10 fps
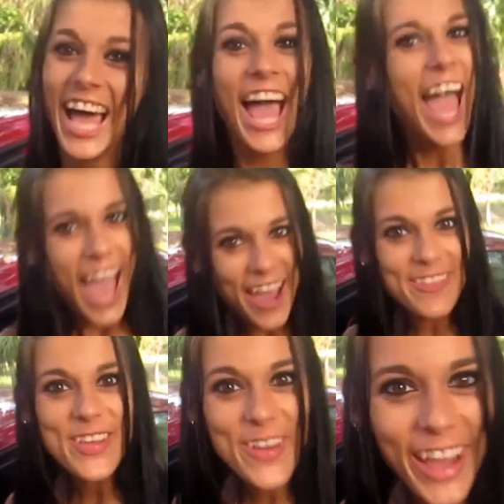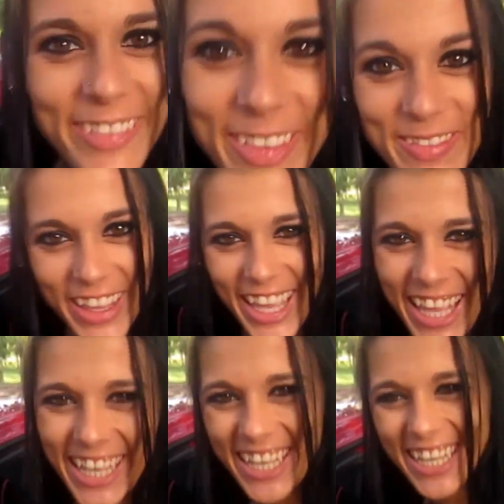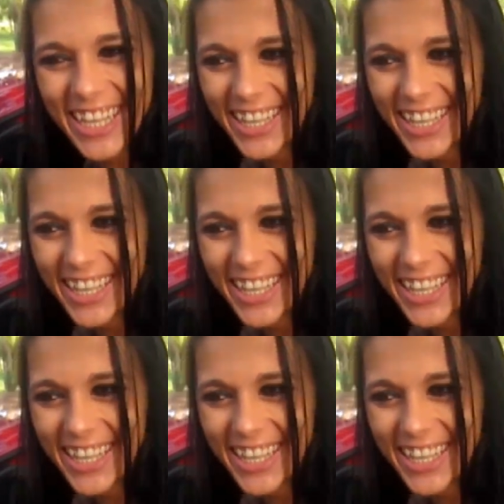the question. Have you ever been?